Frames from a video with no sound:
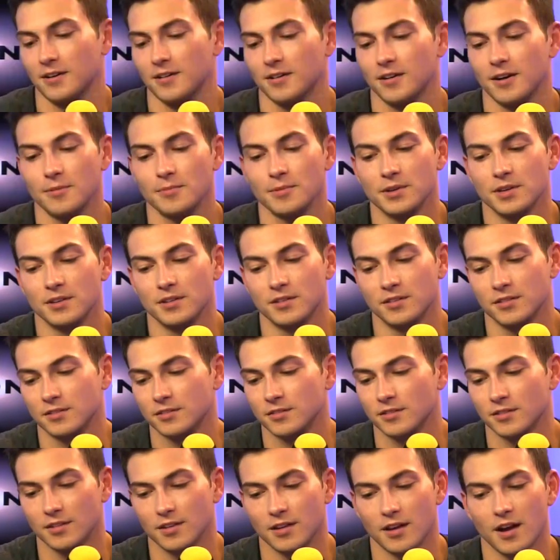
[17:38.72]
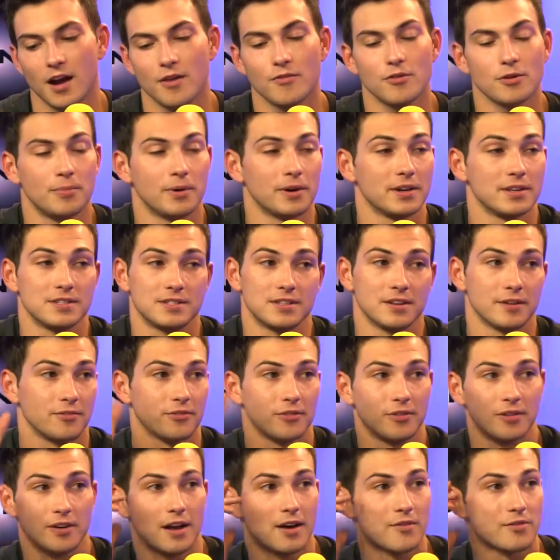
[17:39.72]
I mean, they everybody's
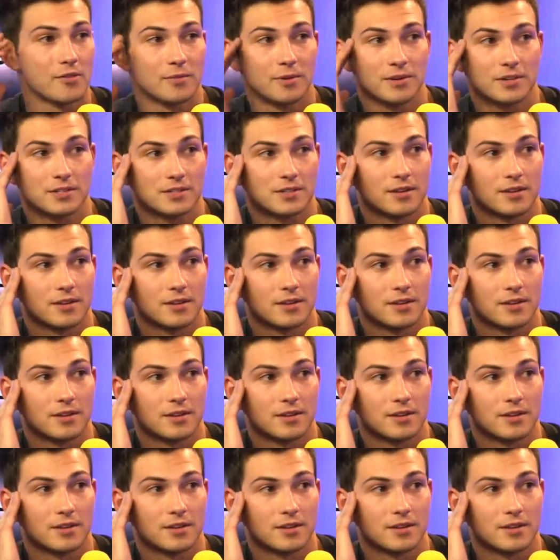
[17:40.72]
different. Everybody's less.